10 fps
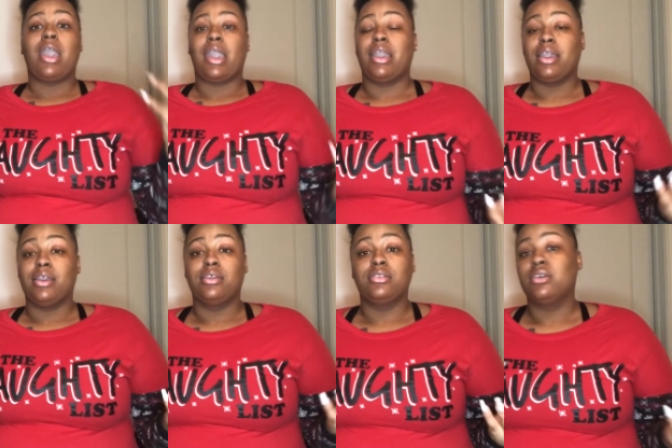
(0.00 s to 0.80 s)

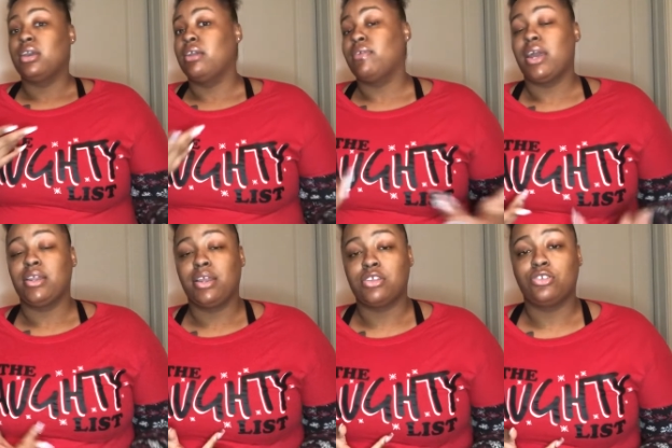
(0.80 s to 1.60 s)
And if I
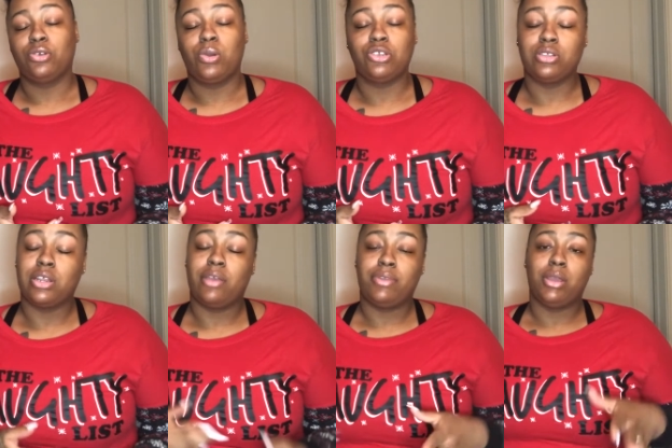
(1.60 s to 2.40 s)
didn't answer your questions in
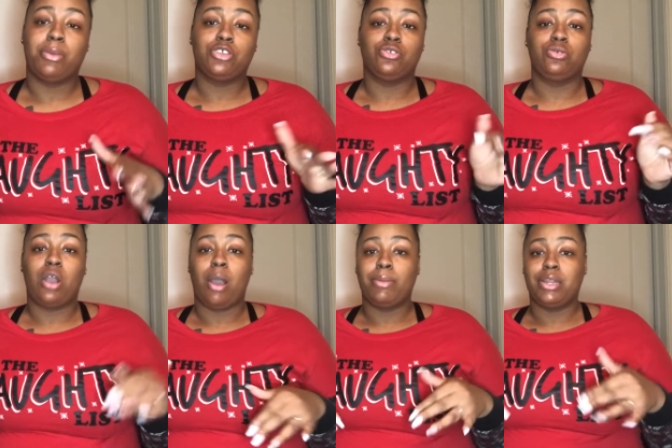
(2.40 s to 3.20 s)
that video, make sure you
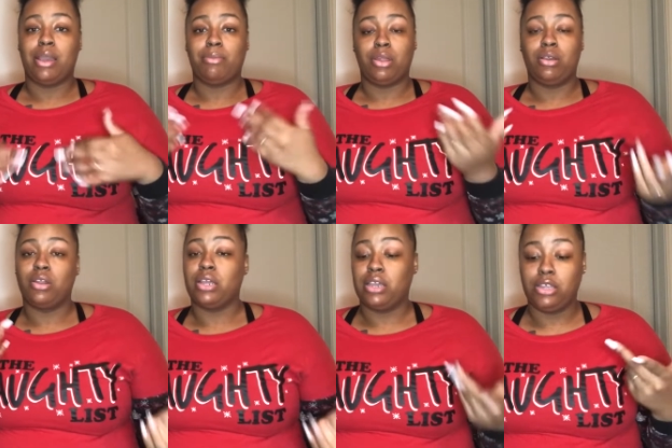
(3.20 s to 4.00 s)
comment down below
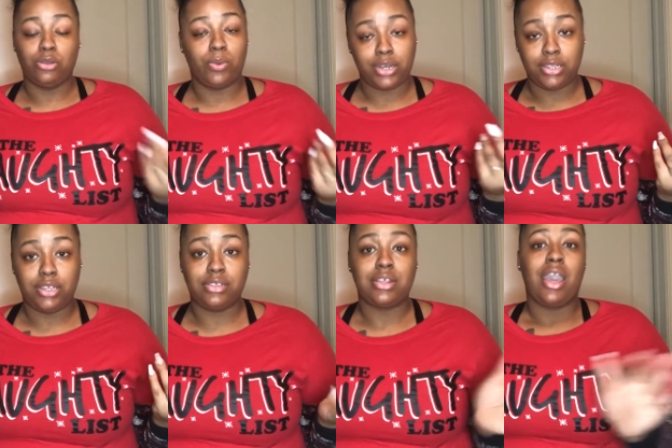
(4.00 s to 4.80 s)
on either one of these